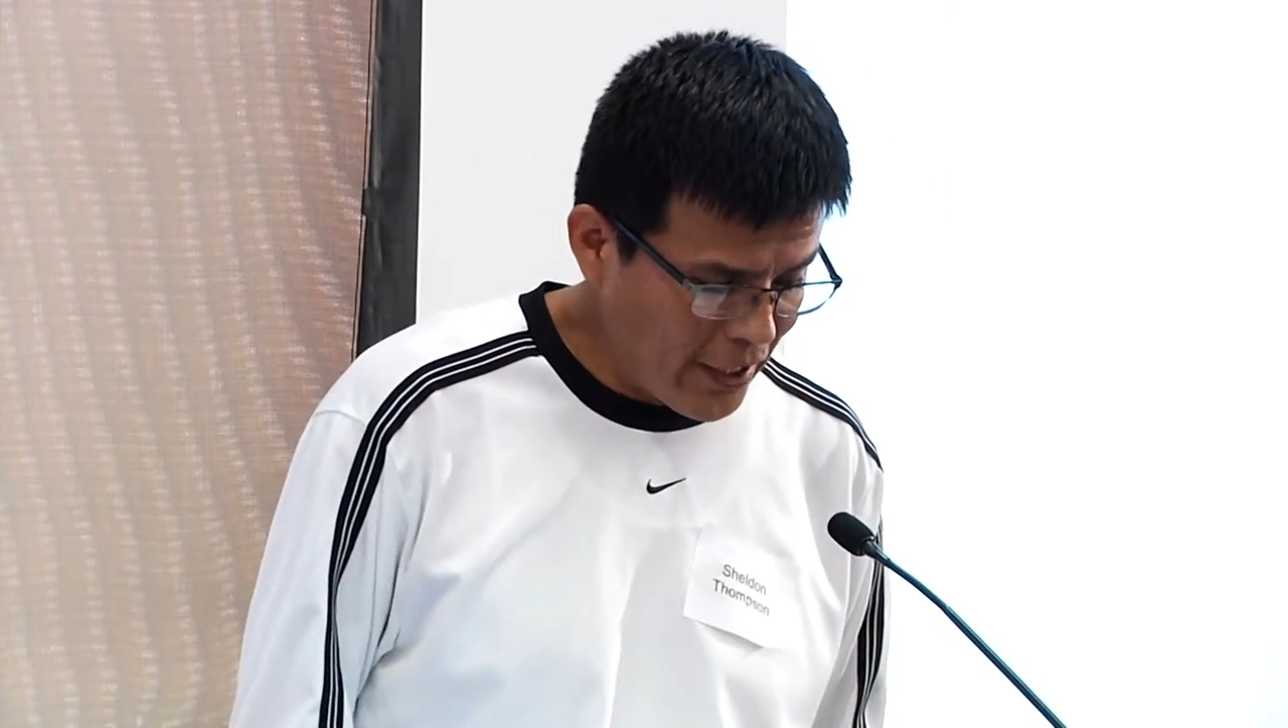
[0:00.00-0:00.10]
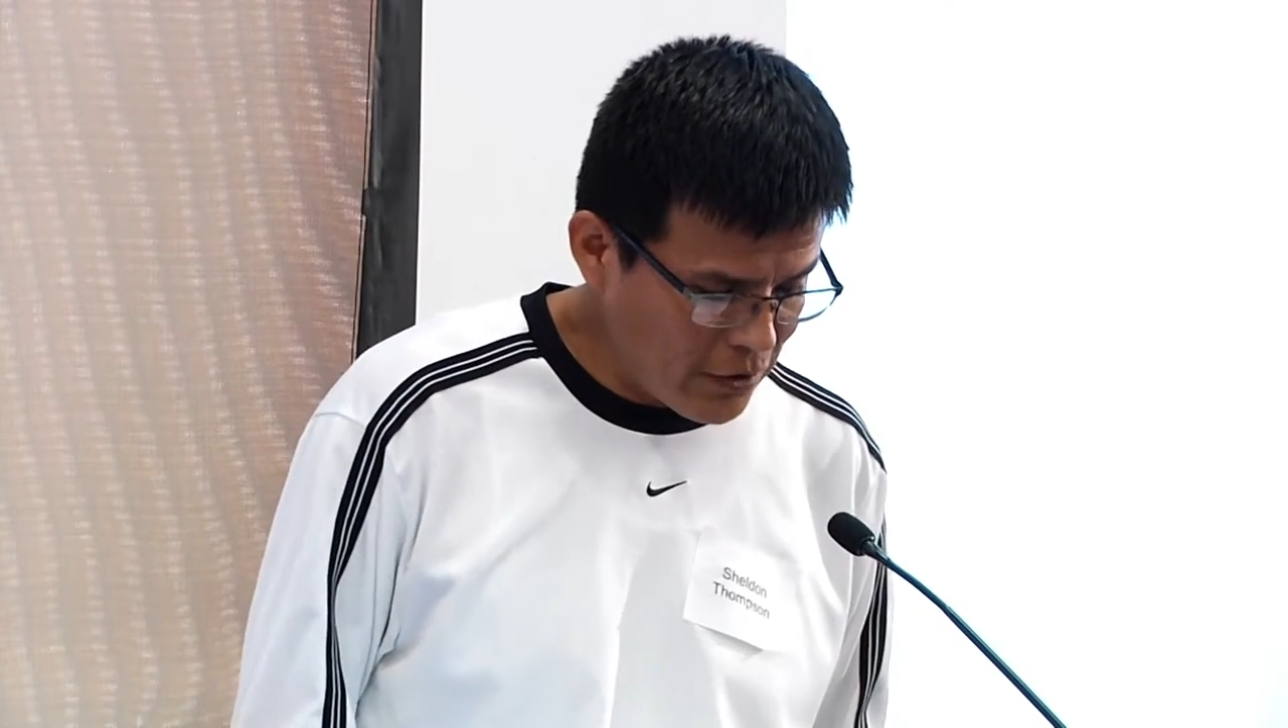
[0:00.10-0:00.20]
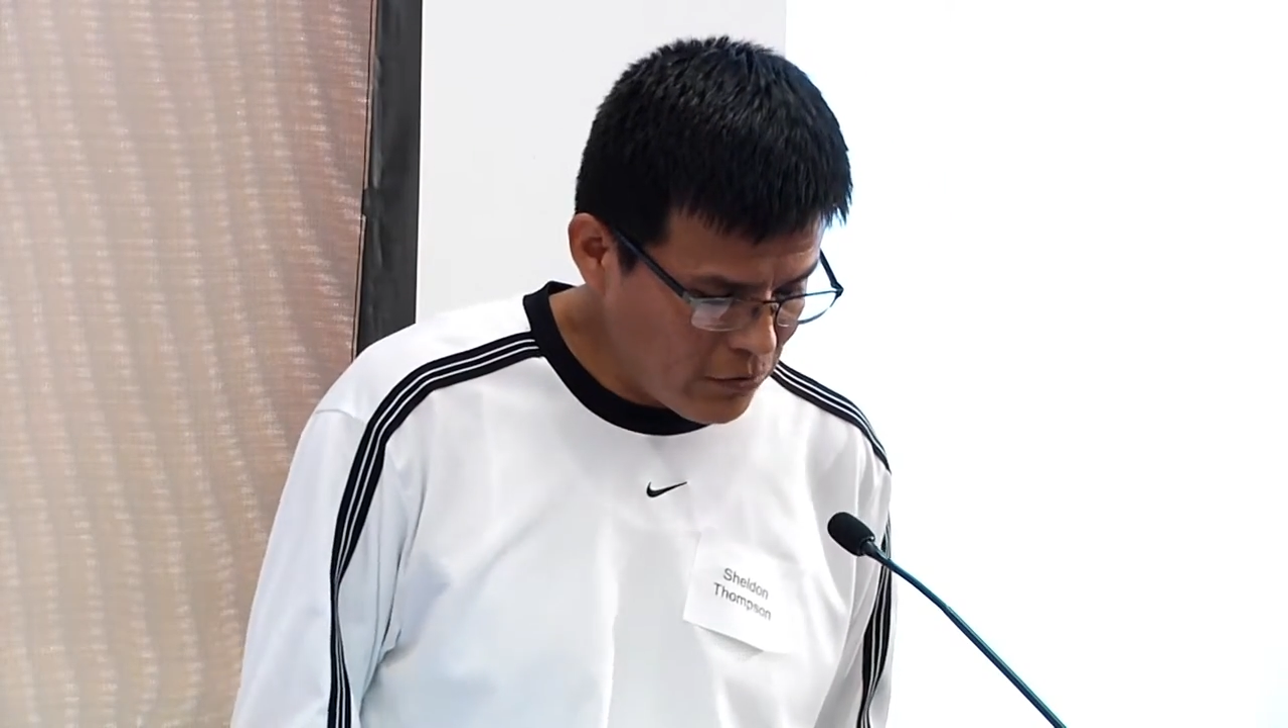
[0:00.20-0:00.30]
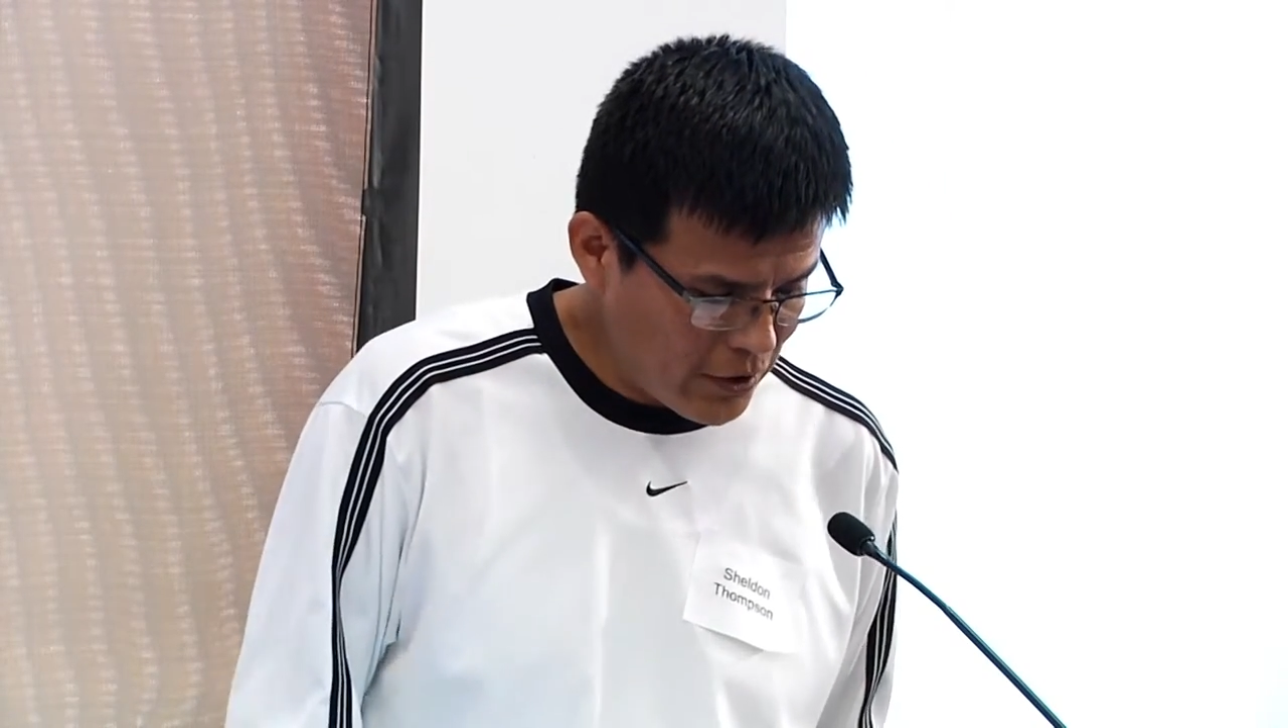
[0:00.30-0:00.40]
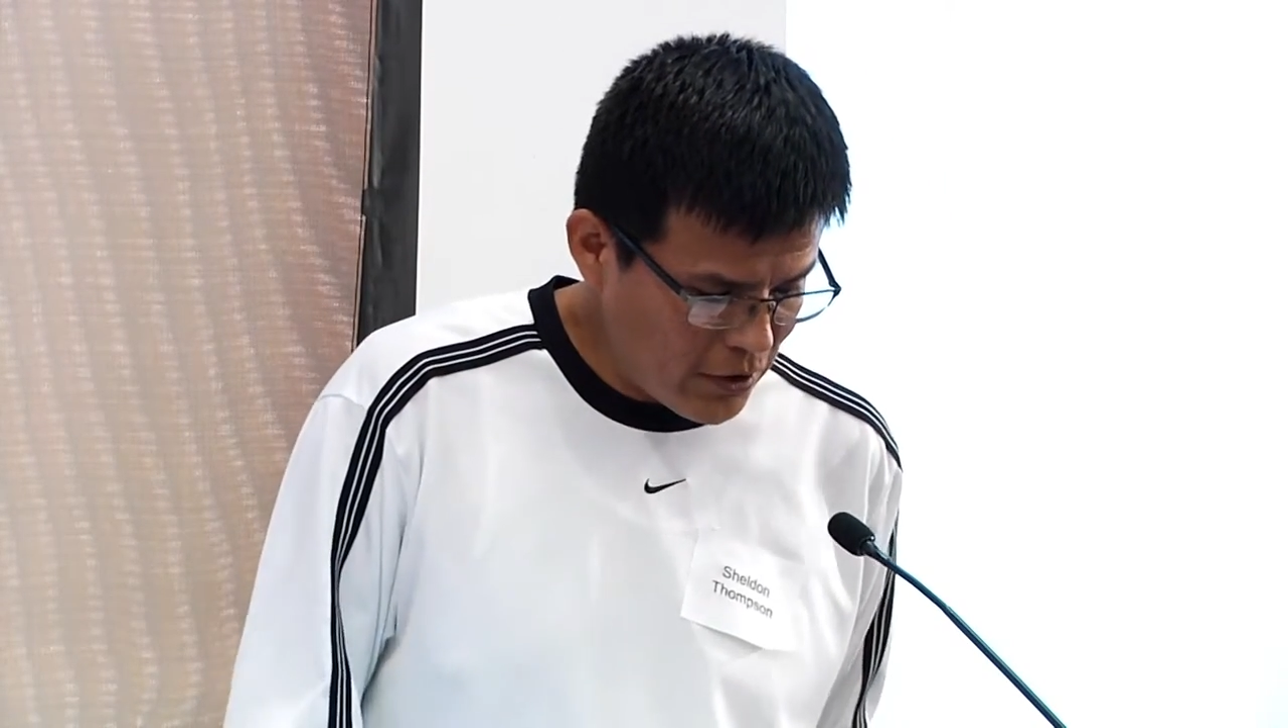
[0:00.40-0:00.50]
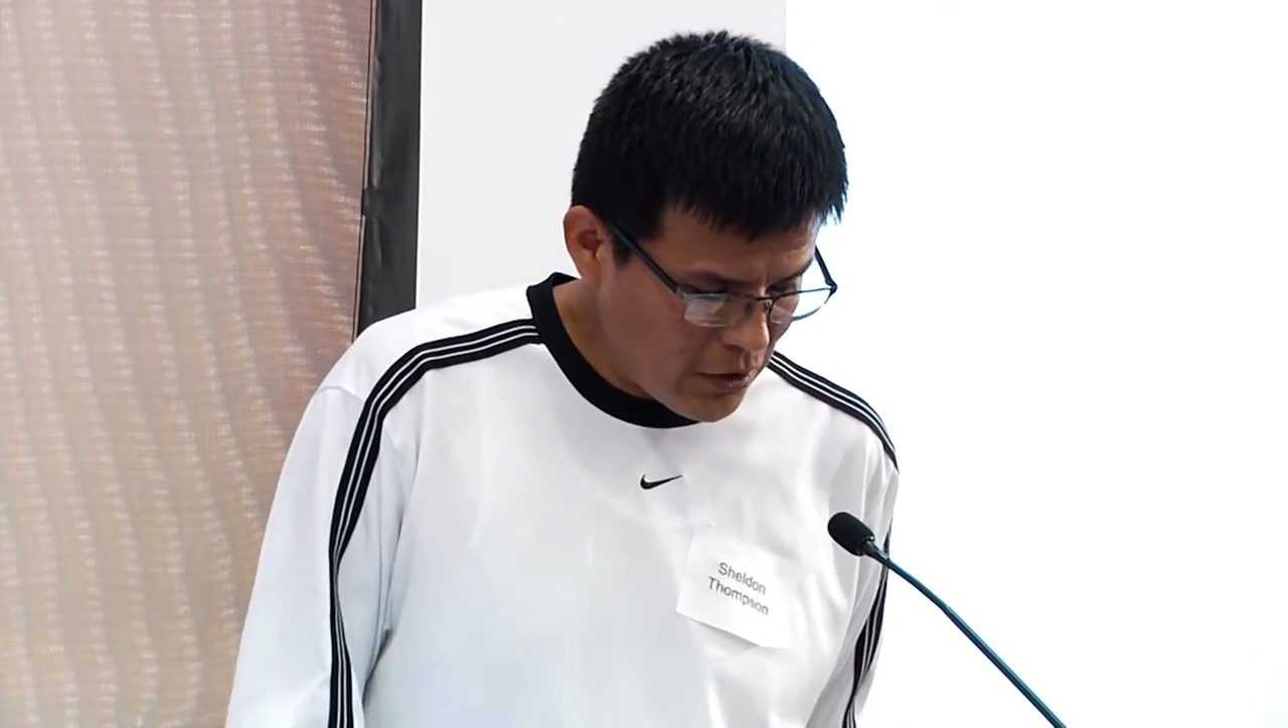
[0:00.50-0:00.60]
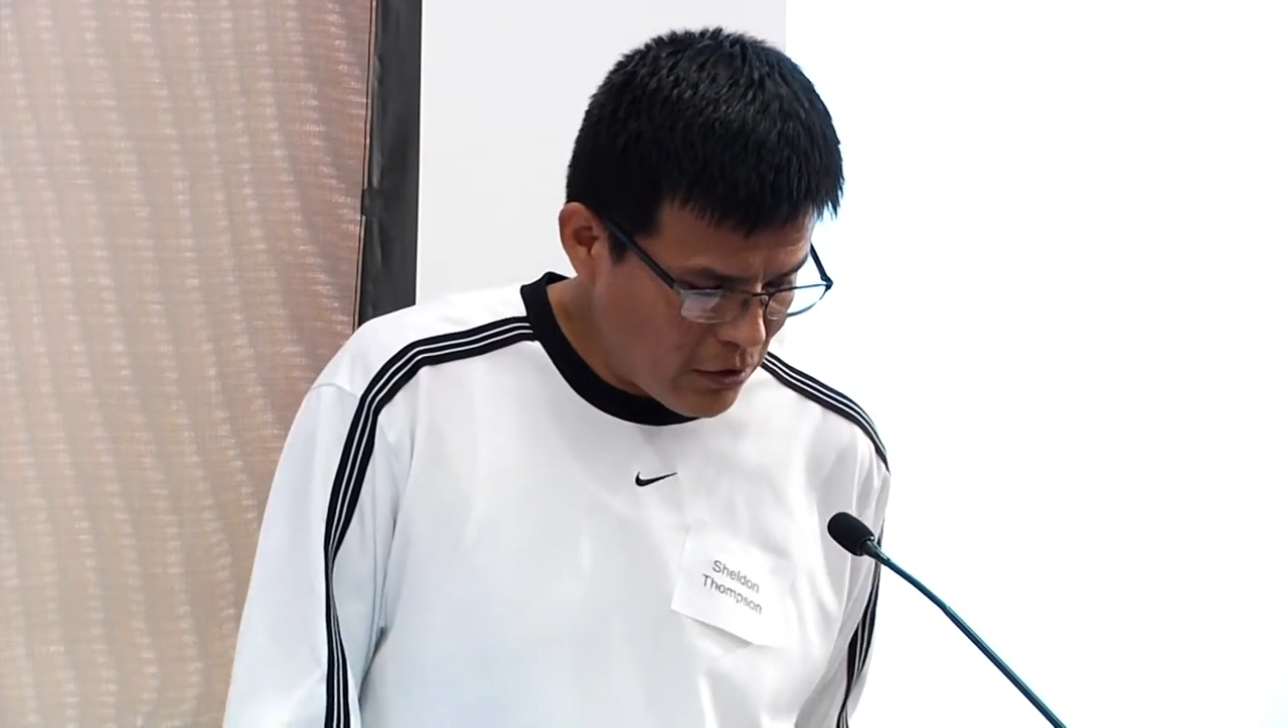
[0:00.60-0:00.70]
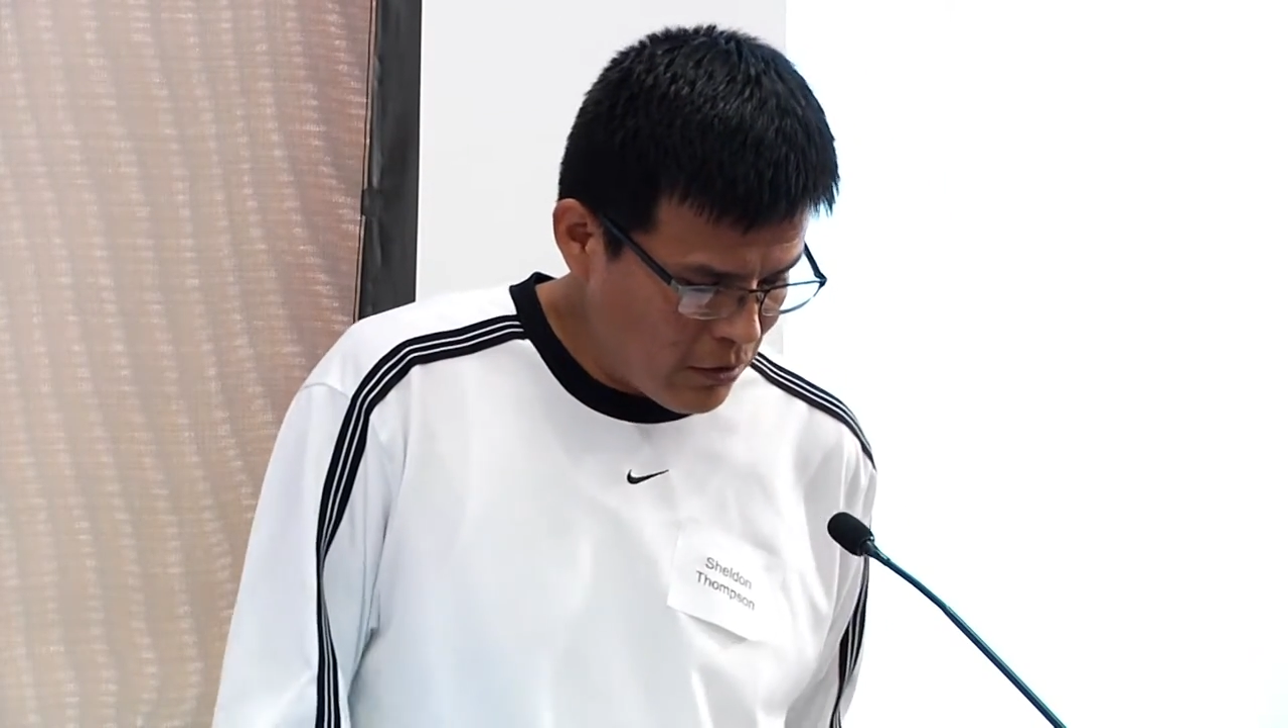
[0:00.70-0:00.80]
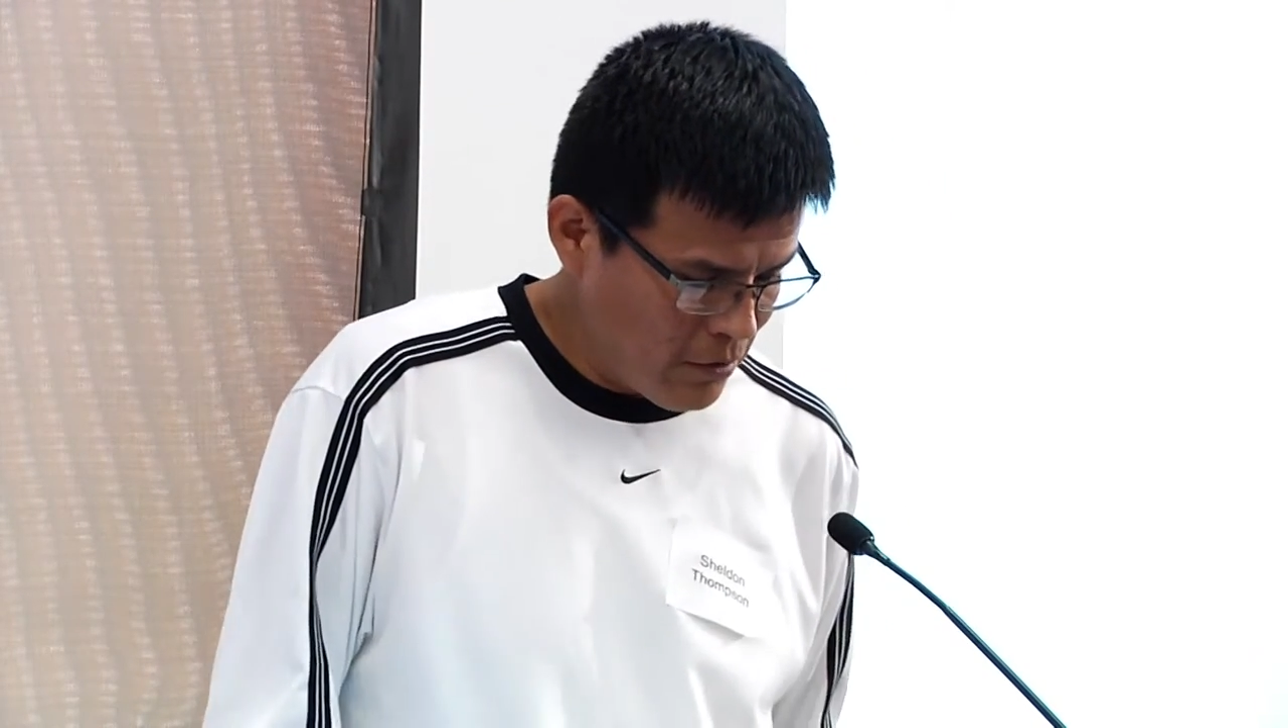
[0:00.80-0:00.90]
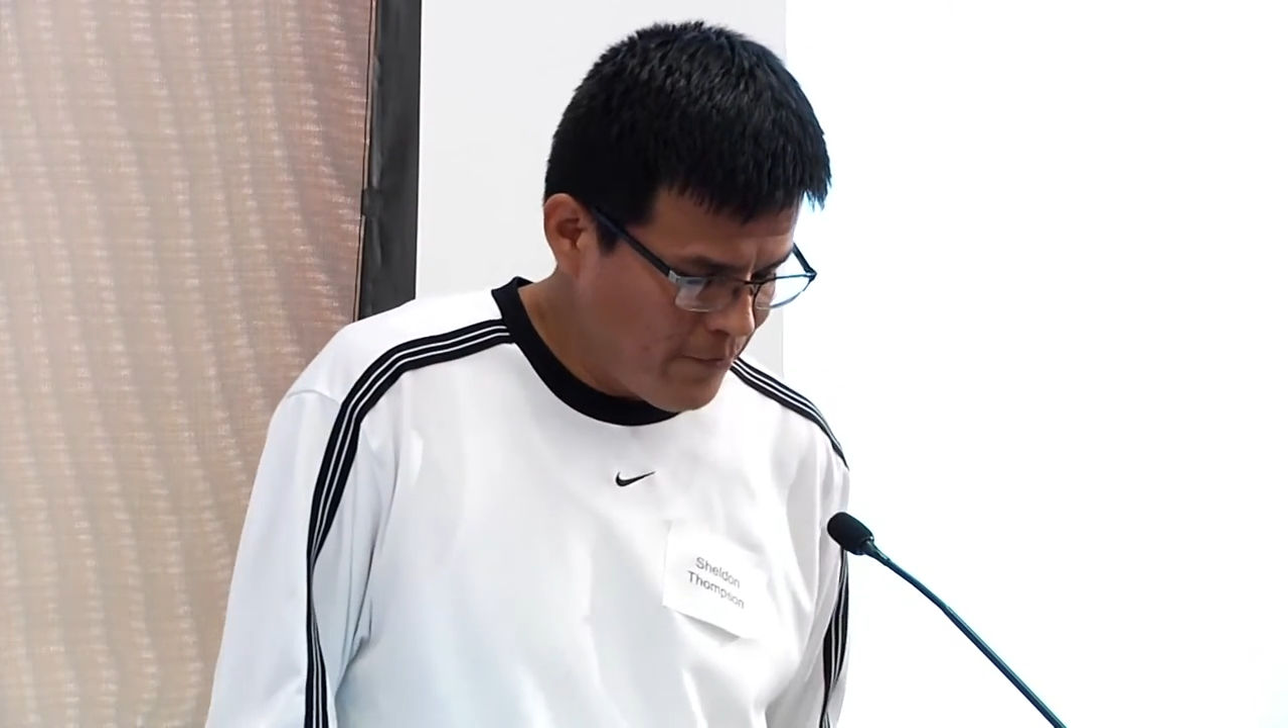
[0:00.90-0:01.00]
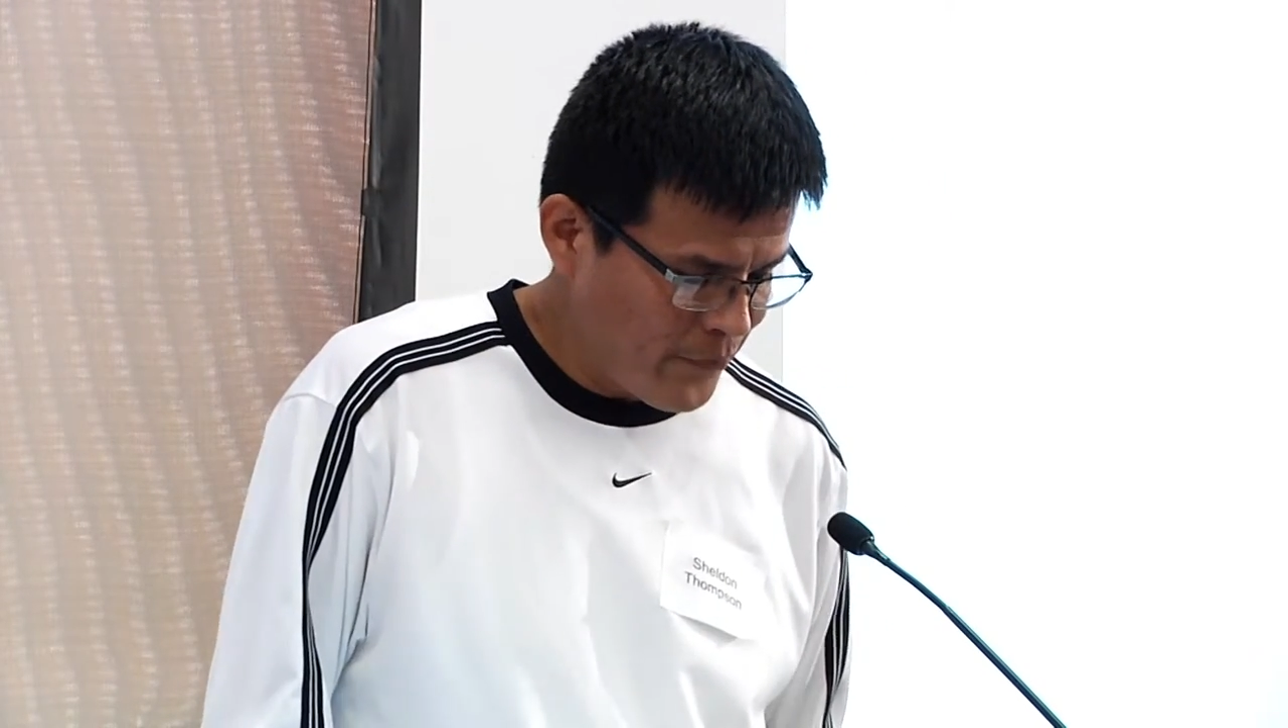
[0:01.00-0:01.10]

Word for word: I had no idea.